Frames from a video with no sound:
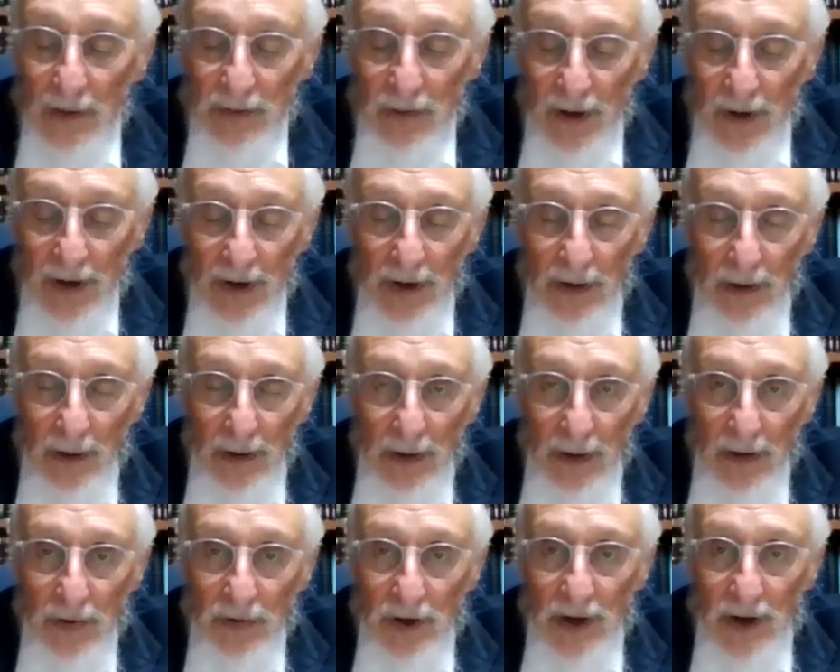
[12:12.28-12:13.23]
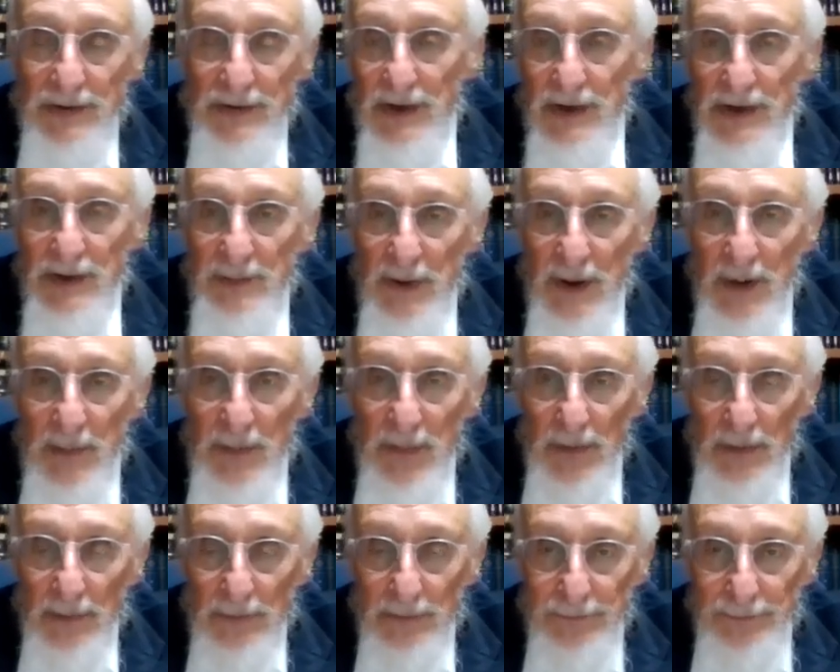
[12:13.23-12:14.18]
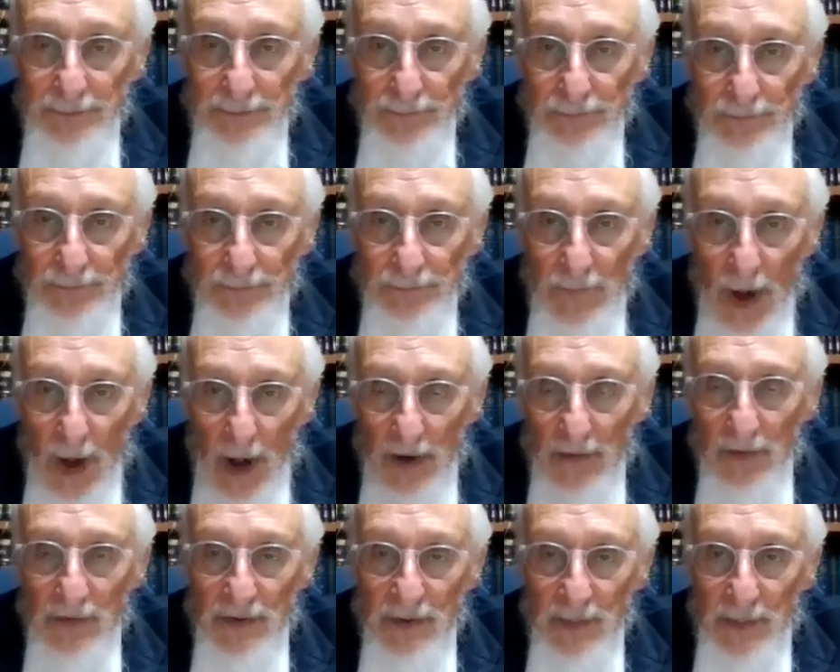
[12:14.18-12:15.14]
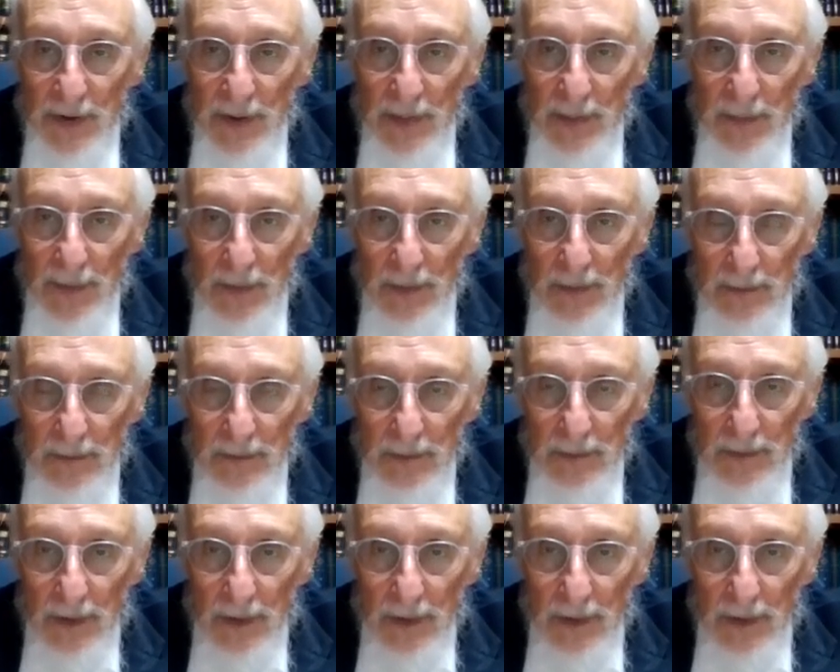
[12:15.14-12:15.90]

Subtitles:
So he dressed these people, hundreds of people,